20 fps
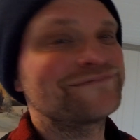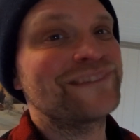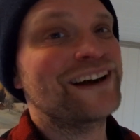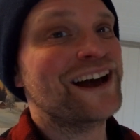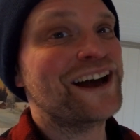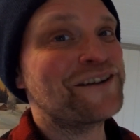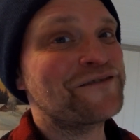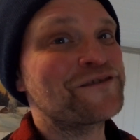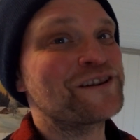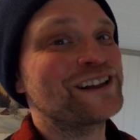
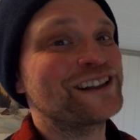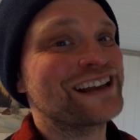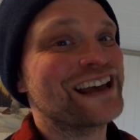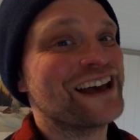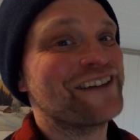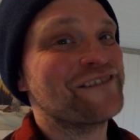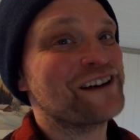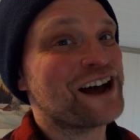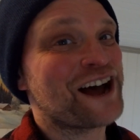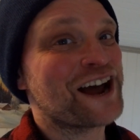I really
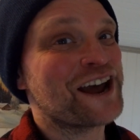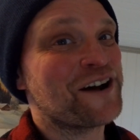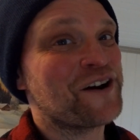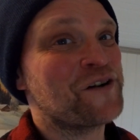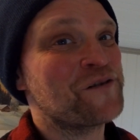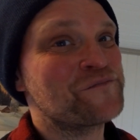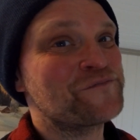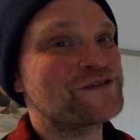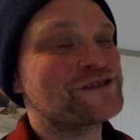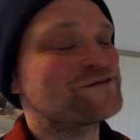have high
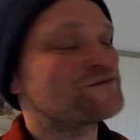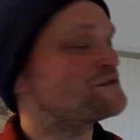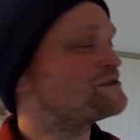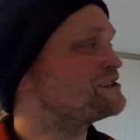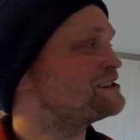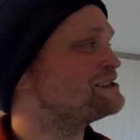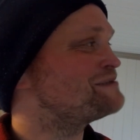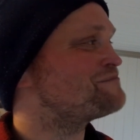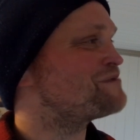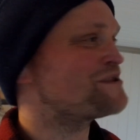hopes for
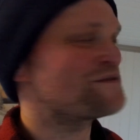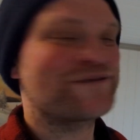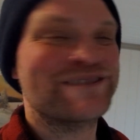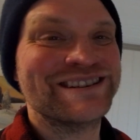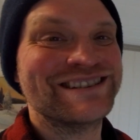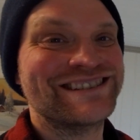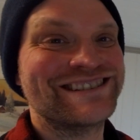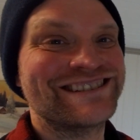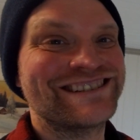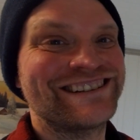this
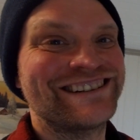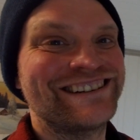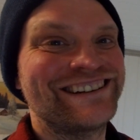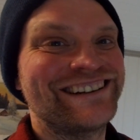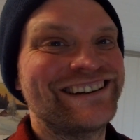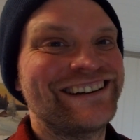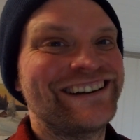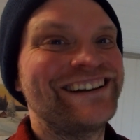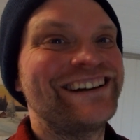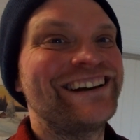protest.
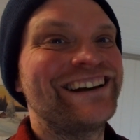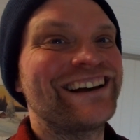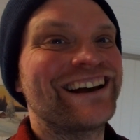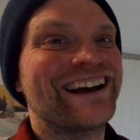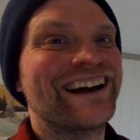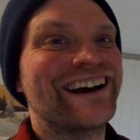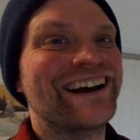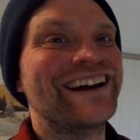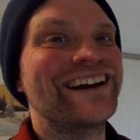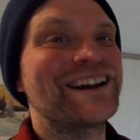
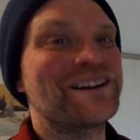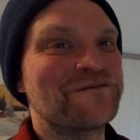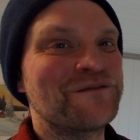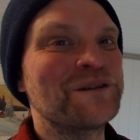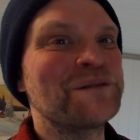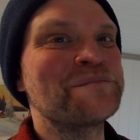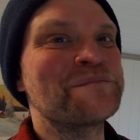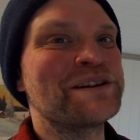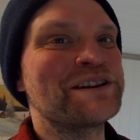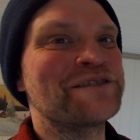It
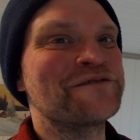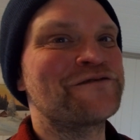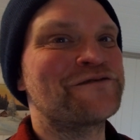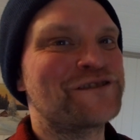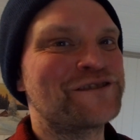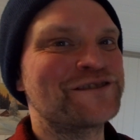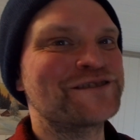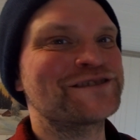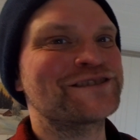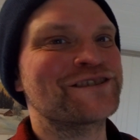will be the
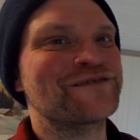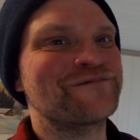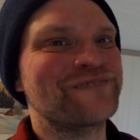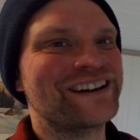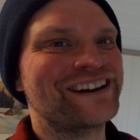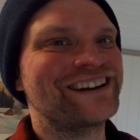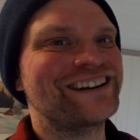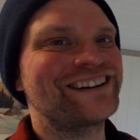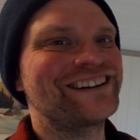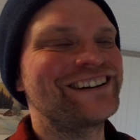first of
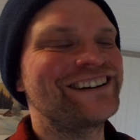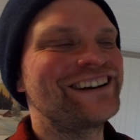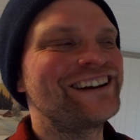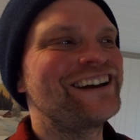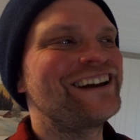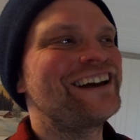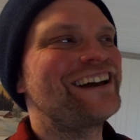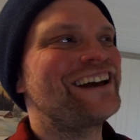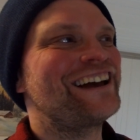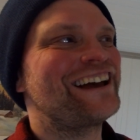many,
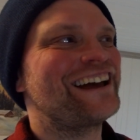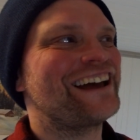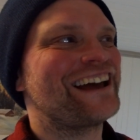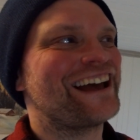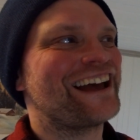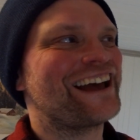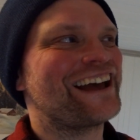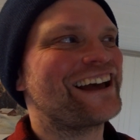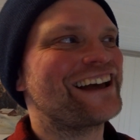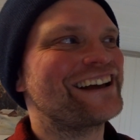
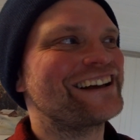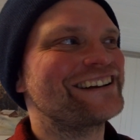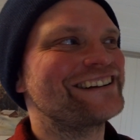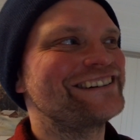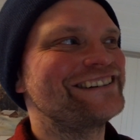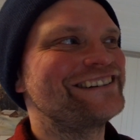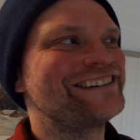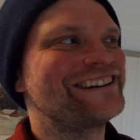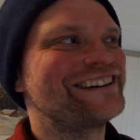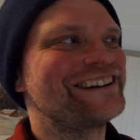
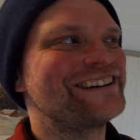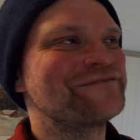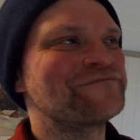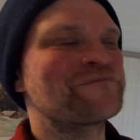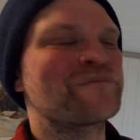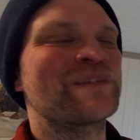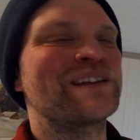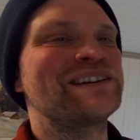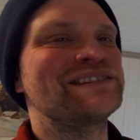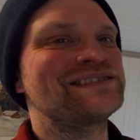and uh,
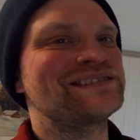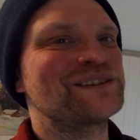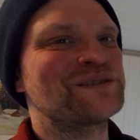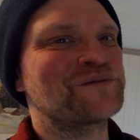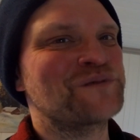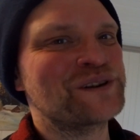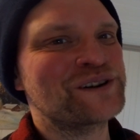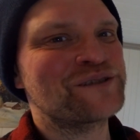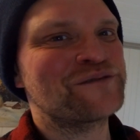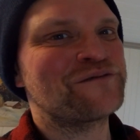it's the
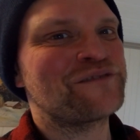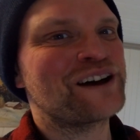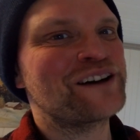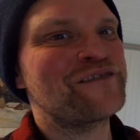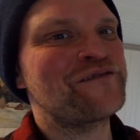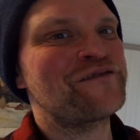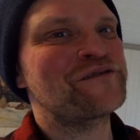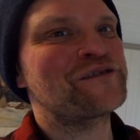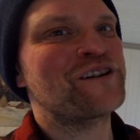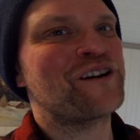
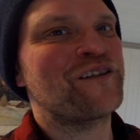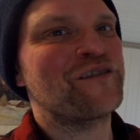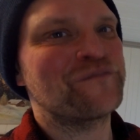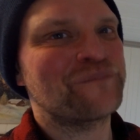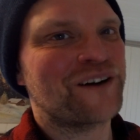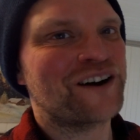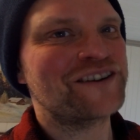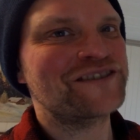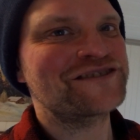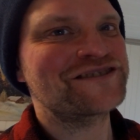25th of
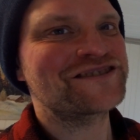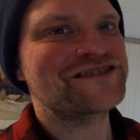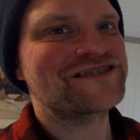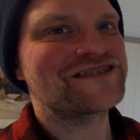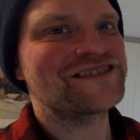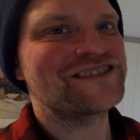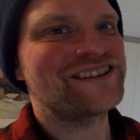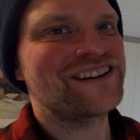March,